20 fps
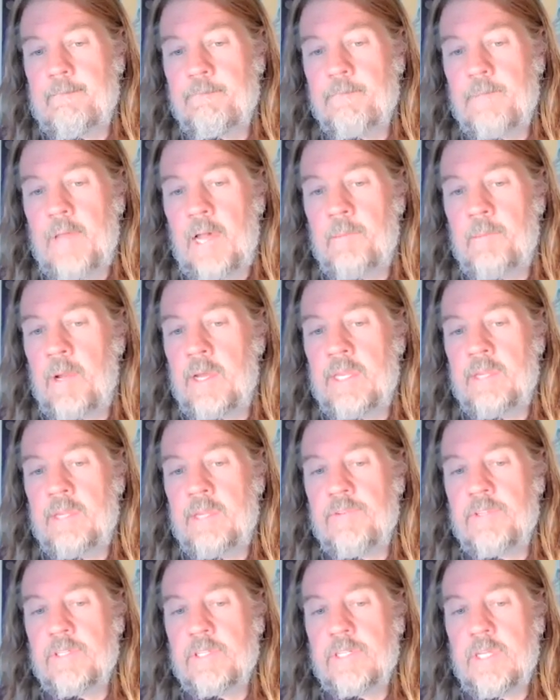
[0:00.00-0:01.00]
I might
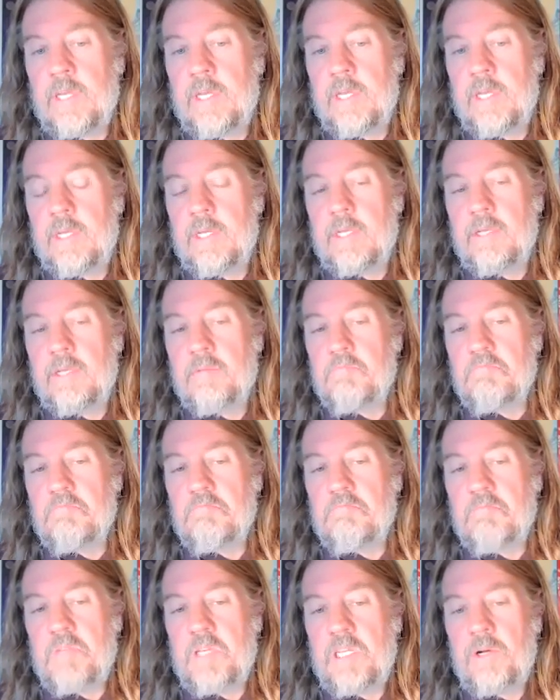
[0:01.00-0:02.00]
even say,
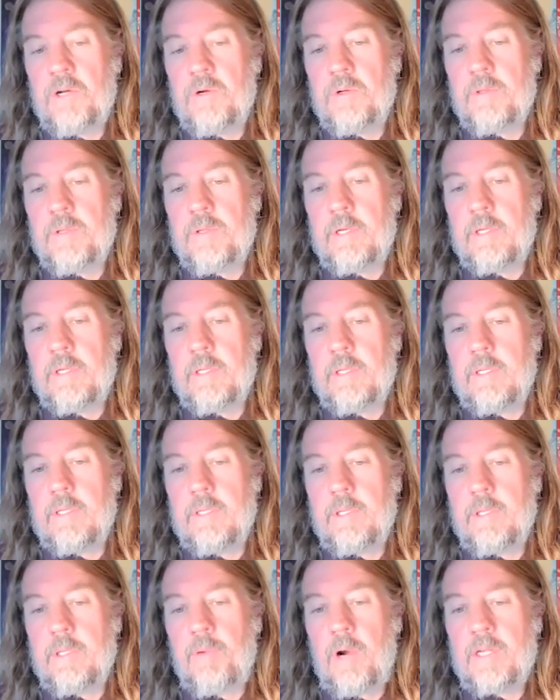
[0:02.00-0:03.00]
that
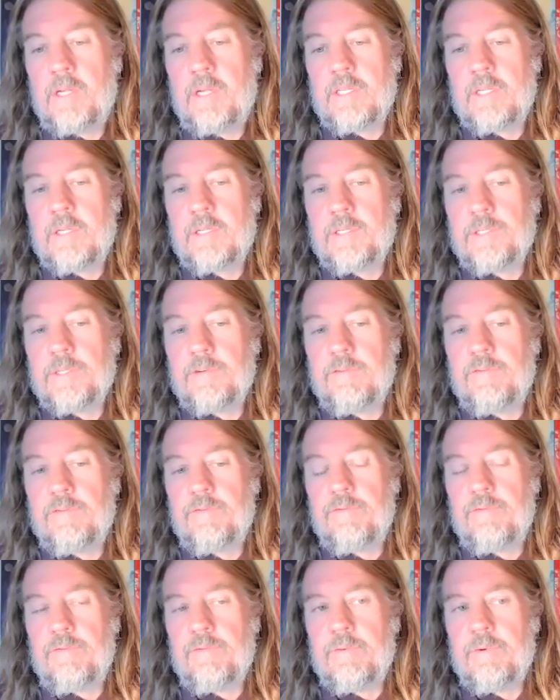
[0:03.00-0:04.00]
the process
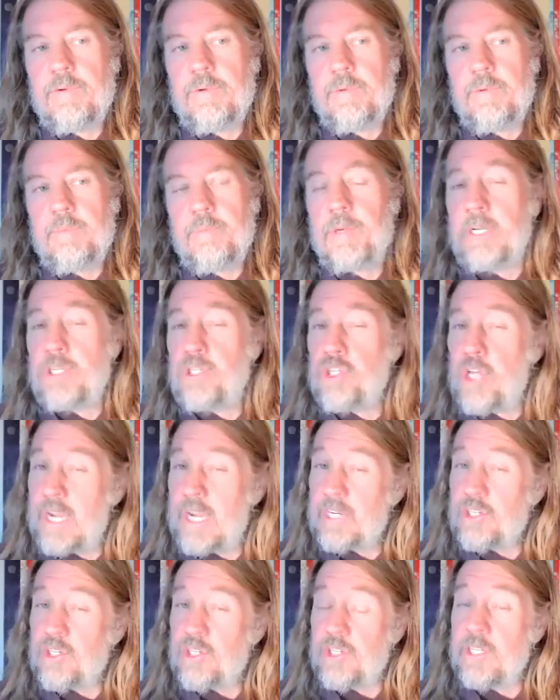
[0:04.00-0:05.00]
of
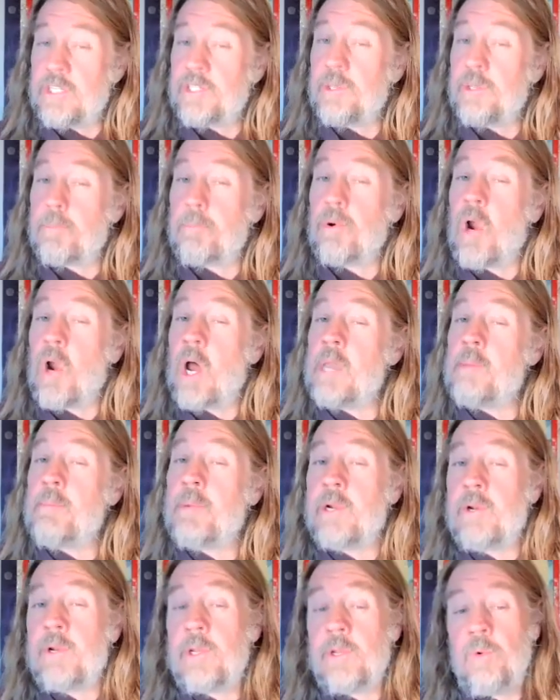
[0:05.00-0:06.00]
projection is the
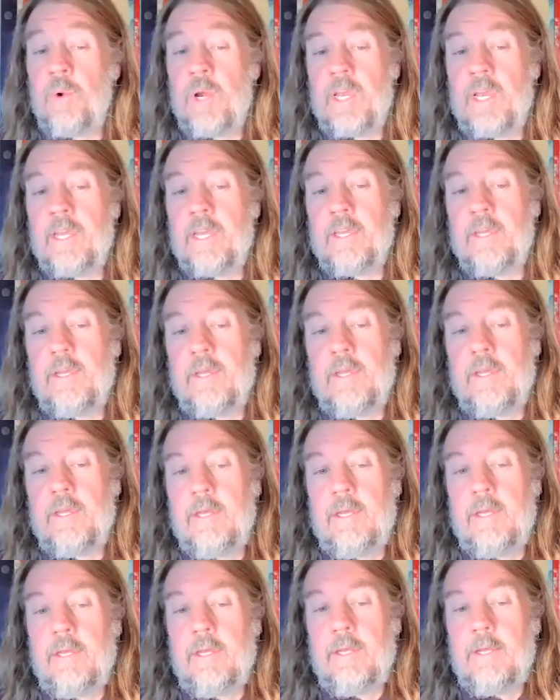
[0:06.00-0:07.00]
primary way
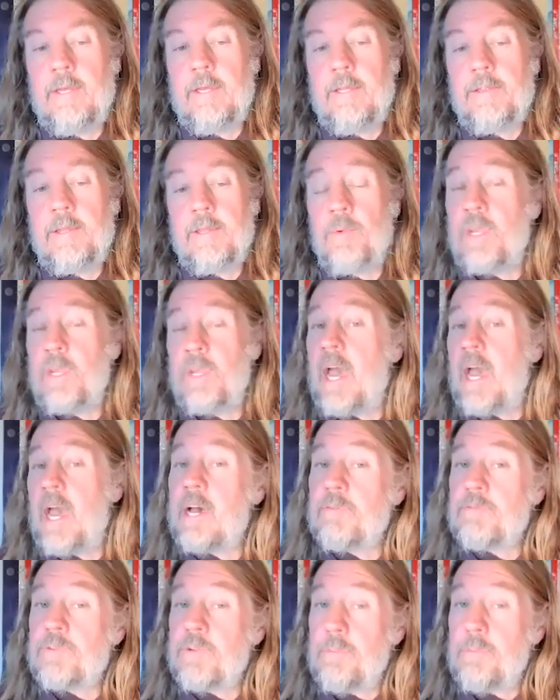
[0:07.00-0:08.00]
that we
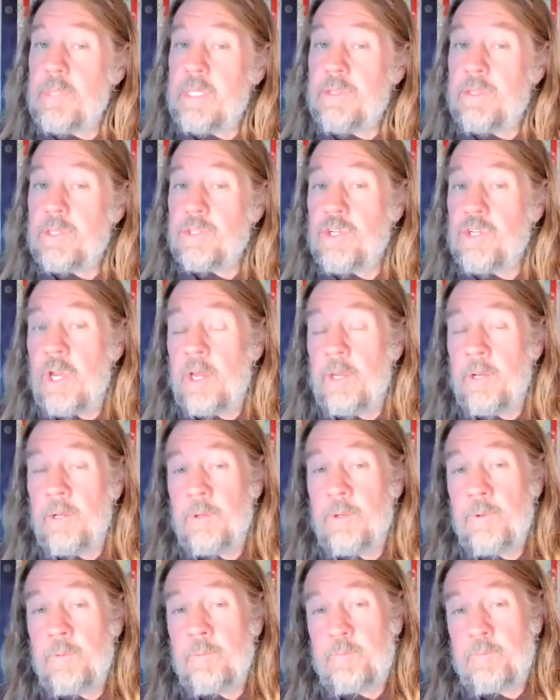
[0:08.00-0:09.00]
have to meet the
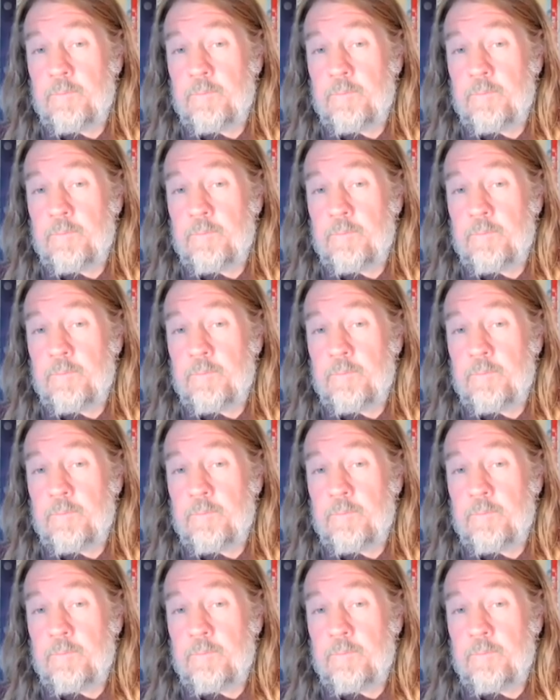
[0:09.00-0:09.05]
shadow